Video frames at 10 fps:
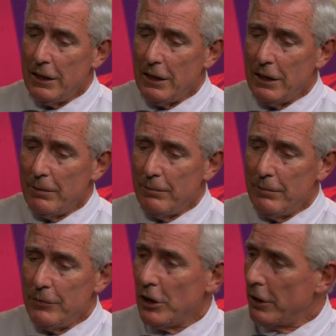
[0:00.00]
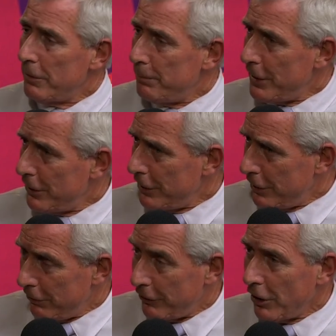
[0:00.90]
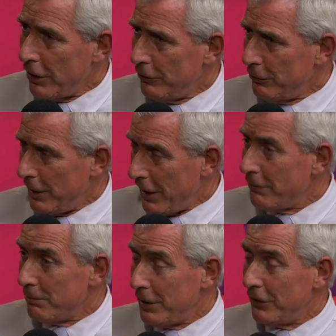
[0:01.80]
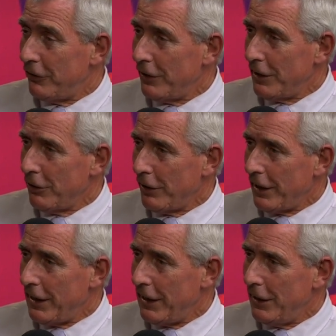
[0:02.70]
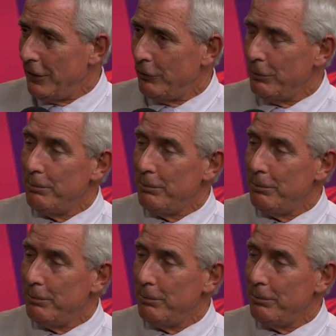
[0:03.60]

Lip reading: you know, the period of COVID, we haven't been sitting on our hands.